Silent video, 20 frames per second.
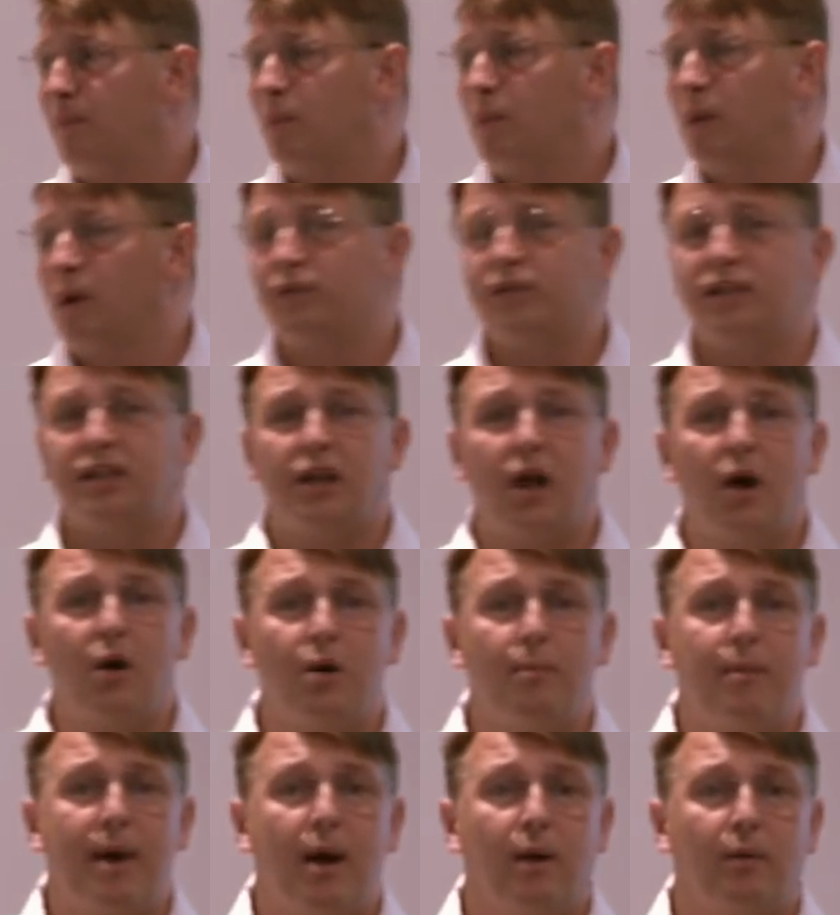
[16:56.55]
We obviously
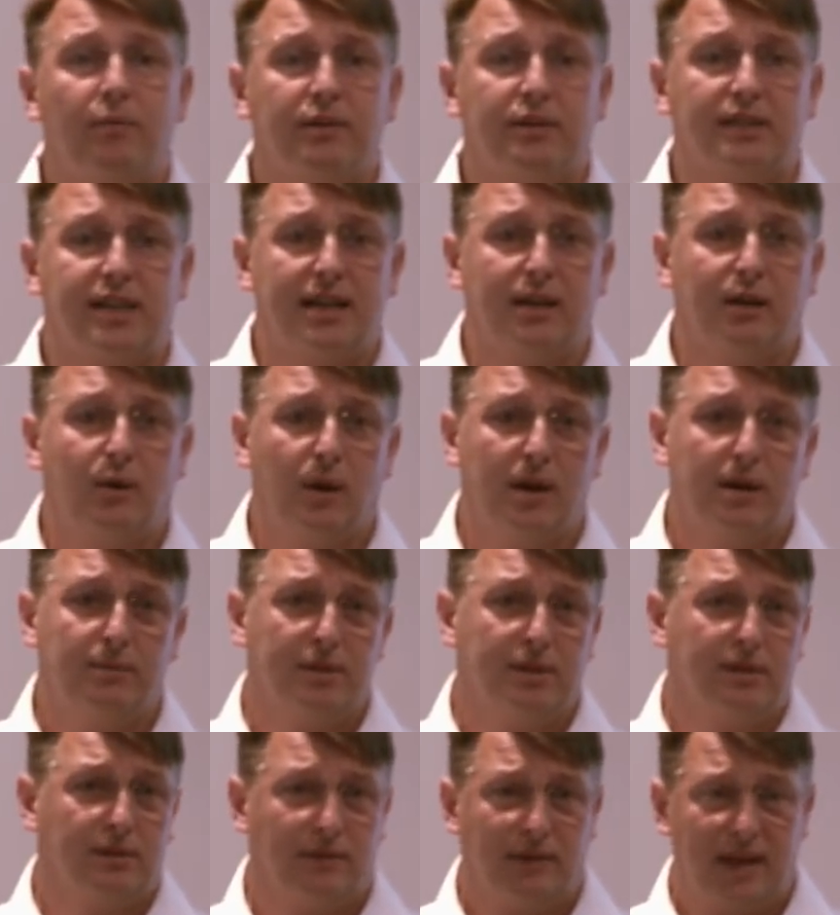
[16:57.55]
know about the technical
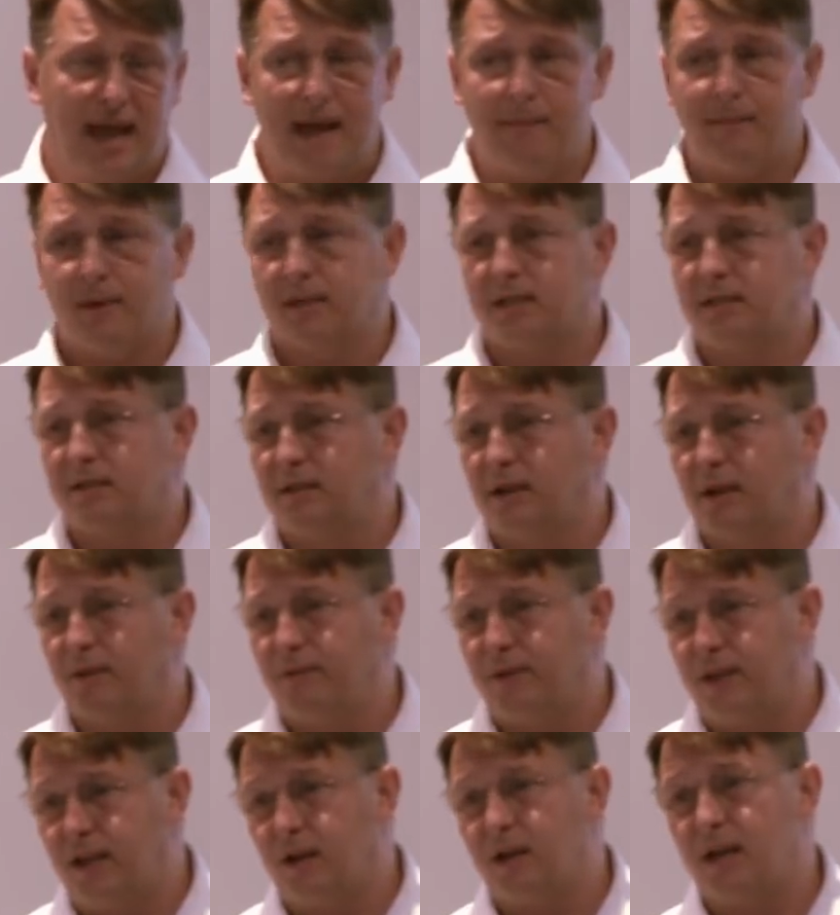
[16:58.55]
elements of gamut,
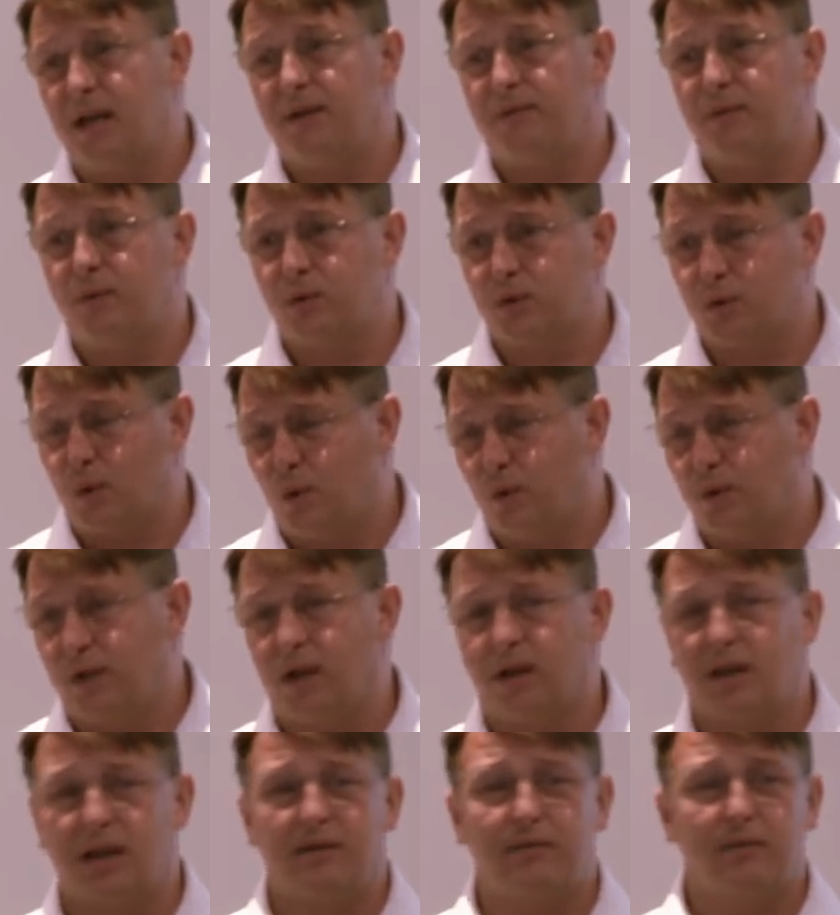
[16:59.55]
video levels,
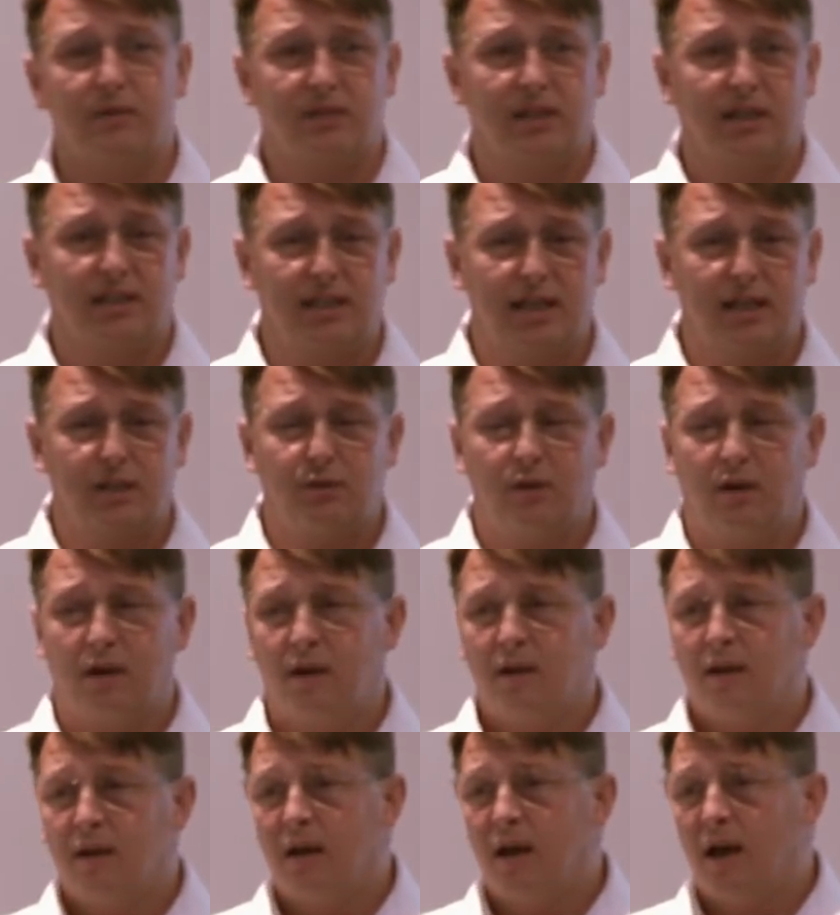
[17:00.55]
audio levels, etc.
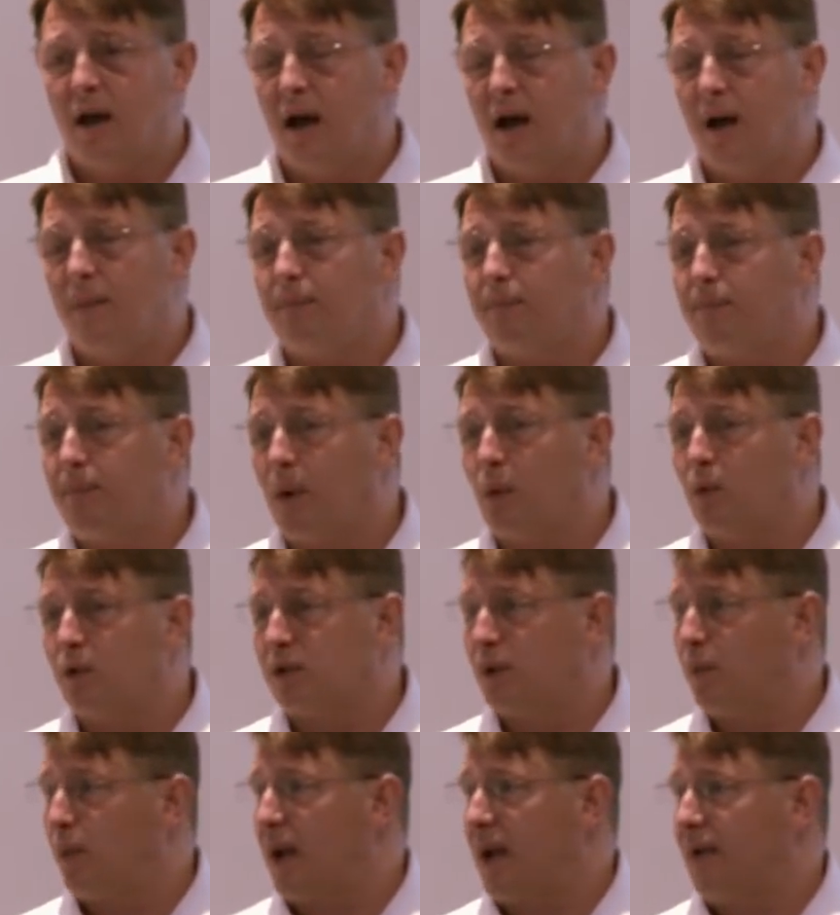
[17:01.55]
But
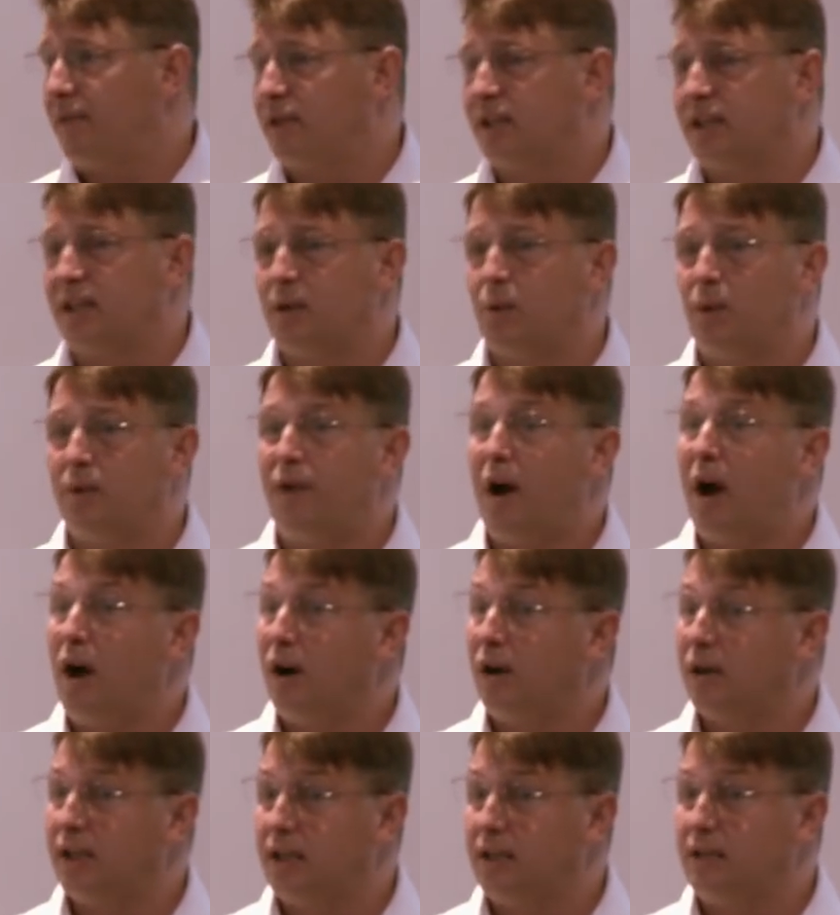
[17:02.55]
also we're having to deal with
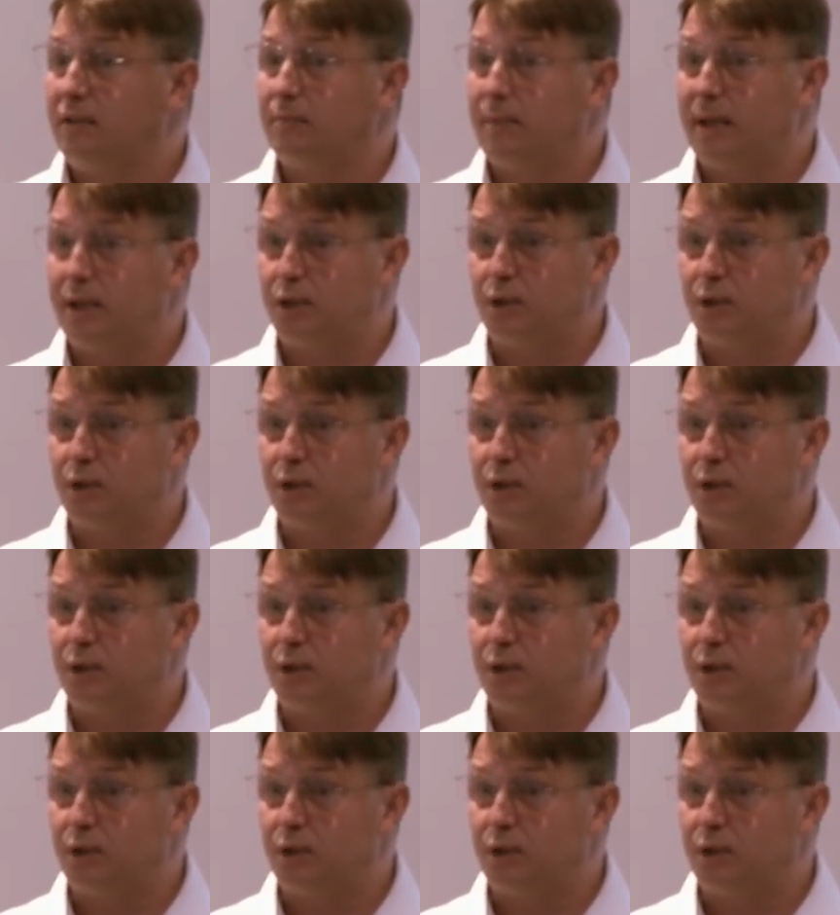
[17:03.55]
harding,